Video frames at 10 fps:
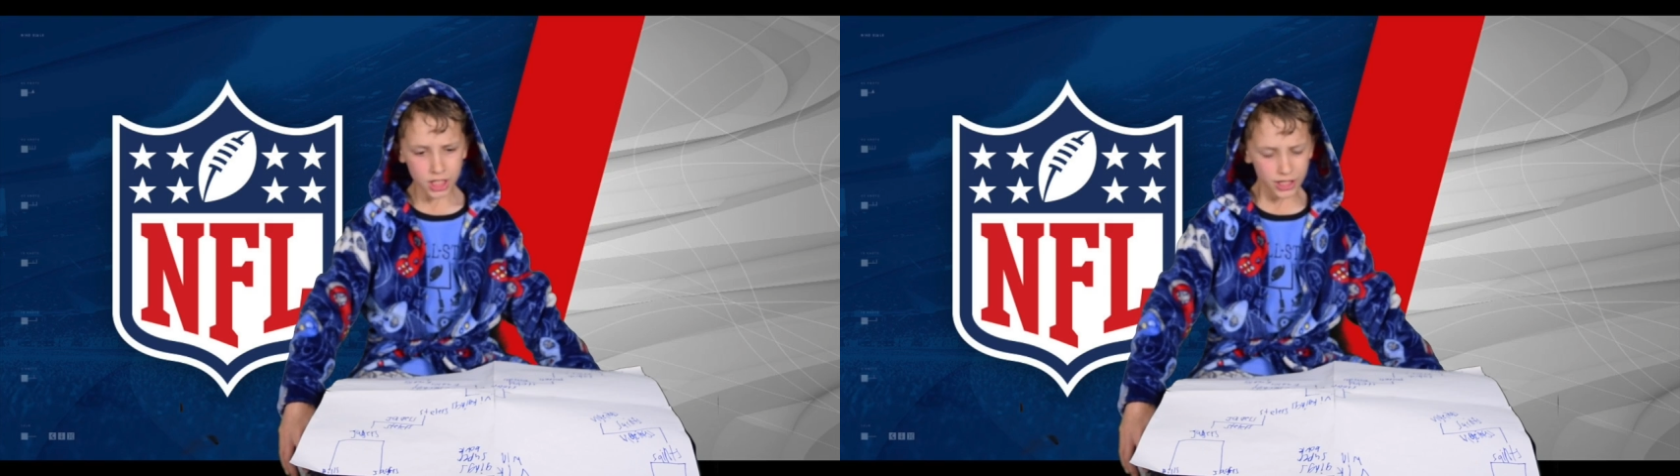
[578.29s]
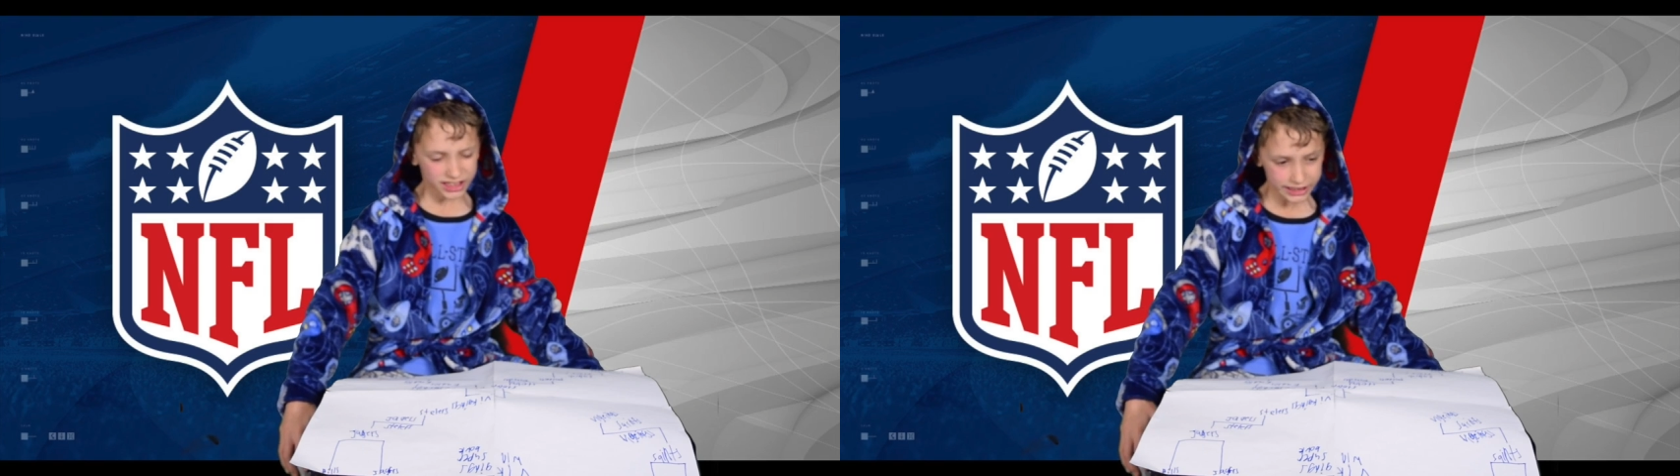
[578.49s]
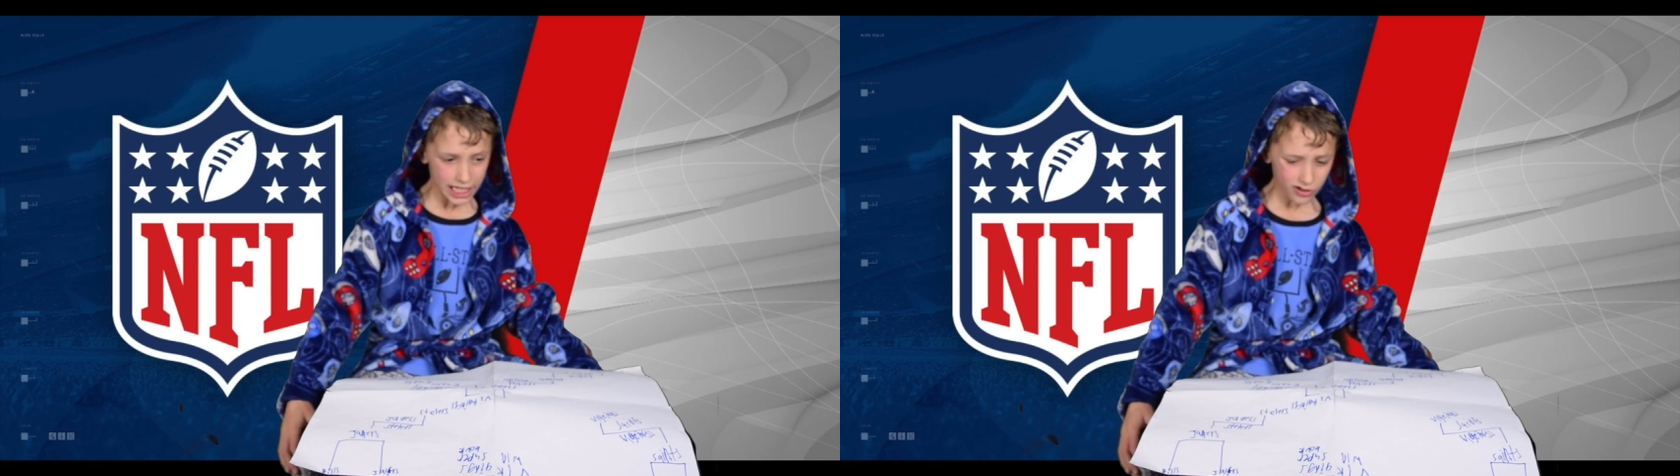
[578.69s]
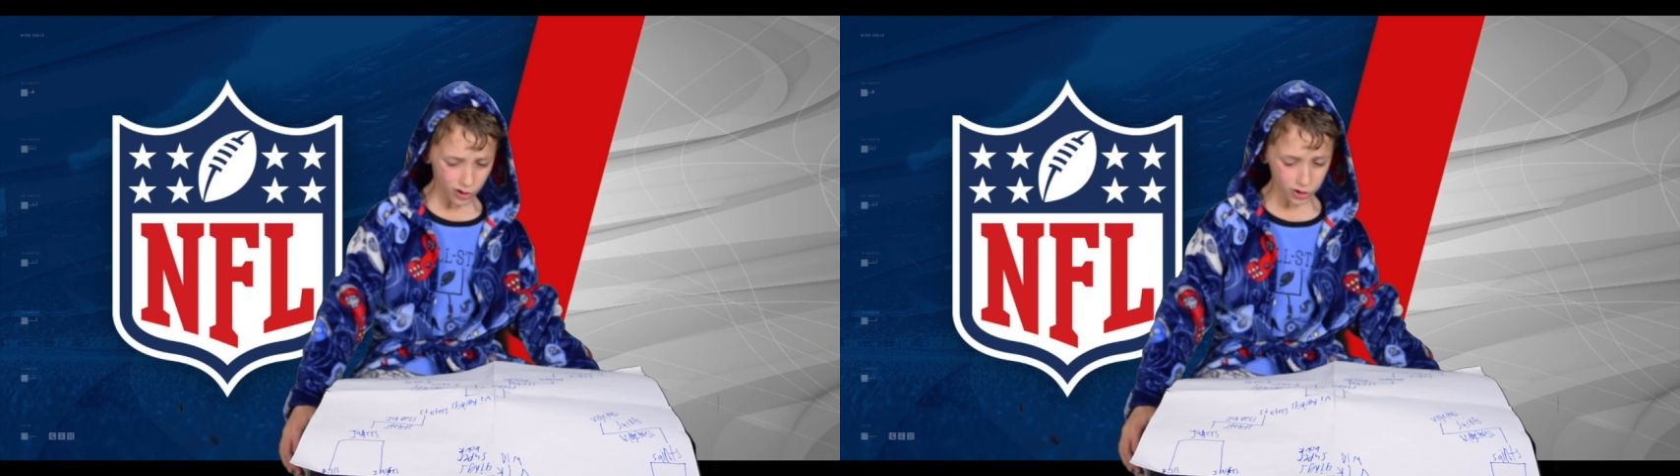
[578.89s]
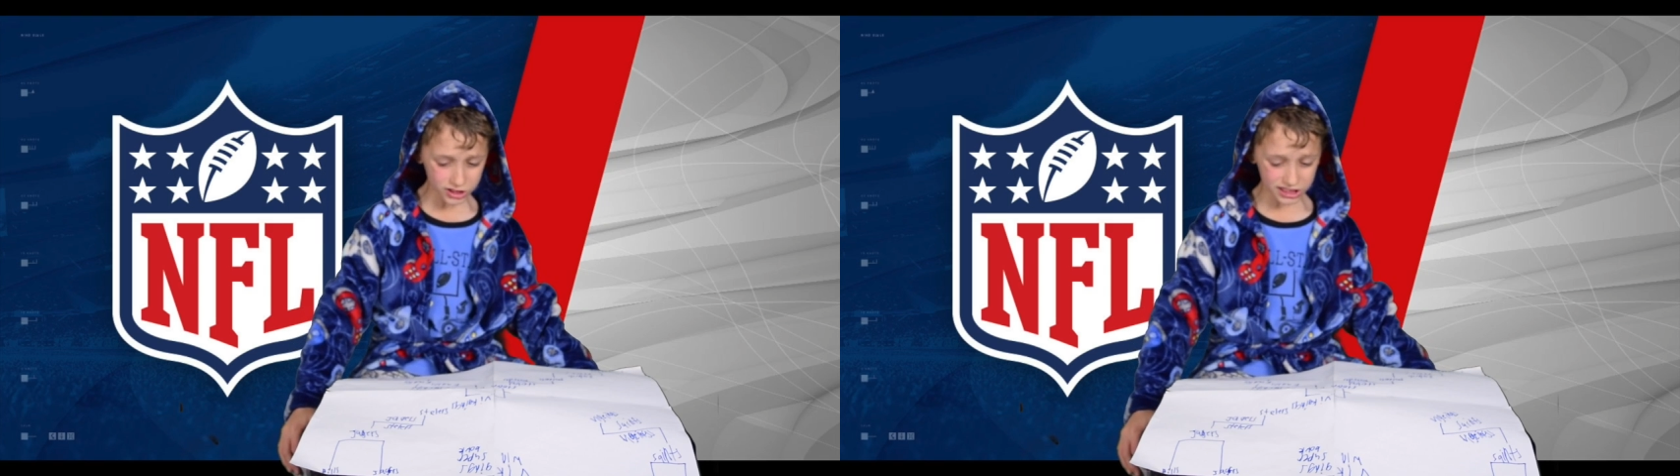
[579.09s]
The
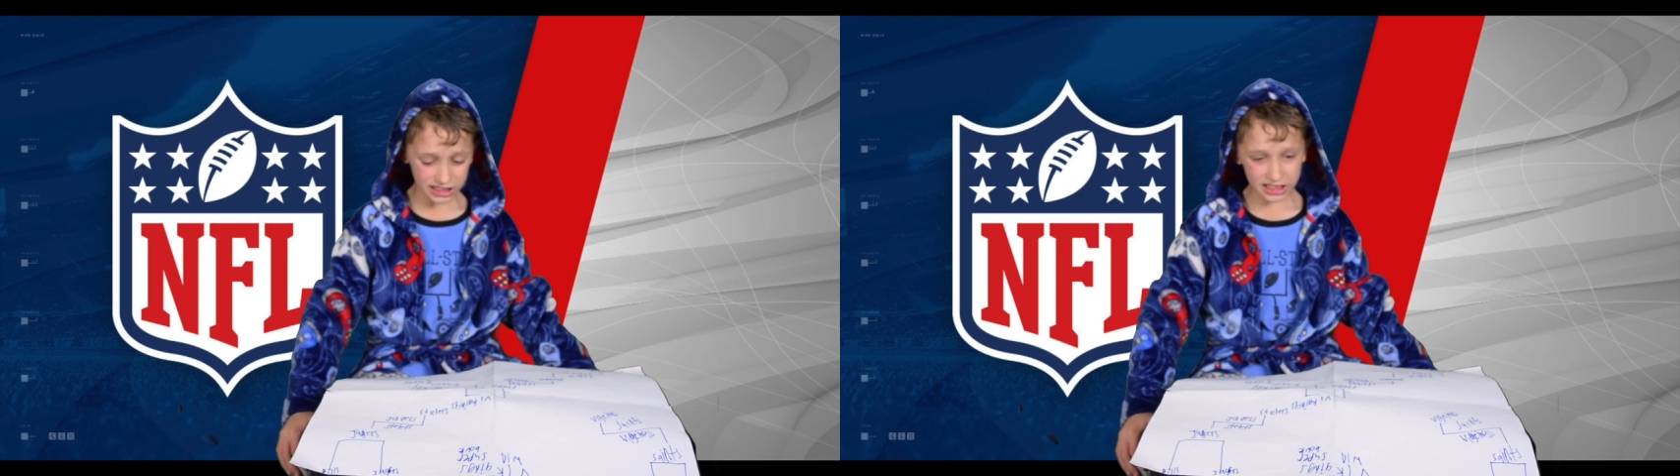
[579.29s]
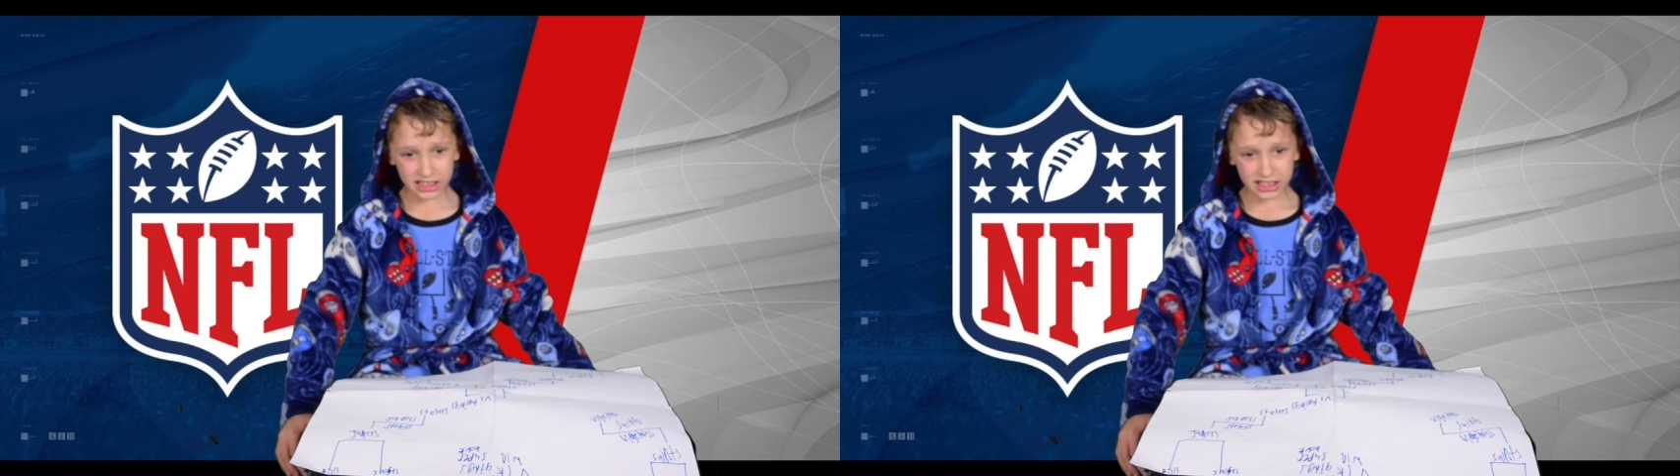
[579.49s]
Steelers,